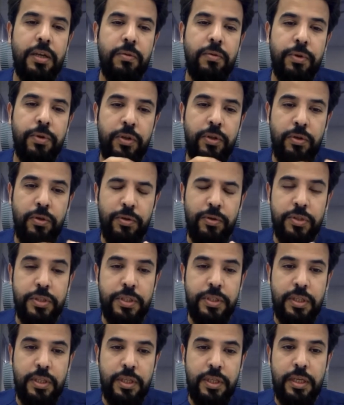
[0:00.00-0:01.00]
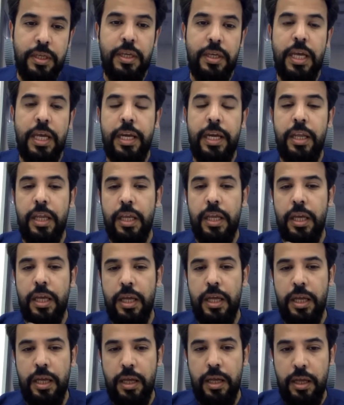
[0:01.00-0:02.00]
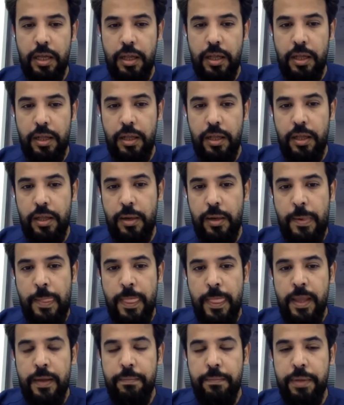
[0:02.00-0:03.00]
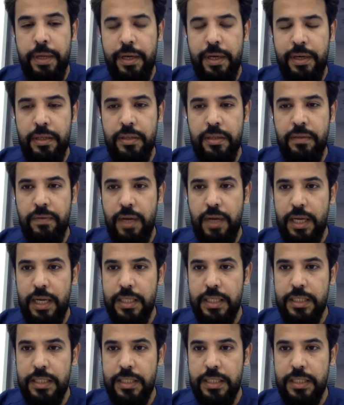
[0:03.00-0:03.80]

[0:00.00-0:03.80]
when you use any burning device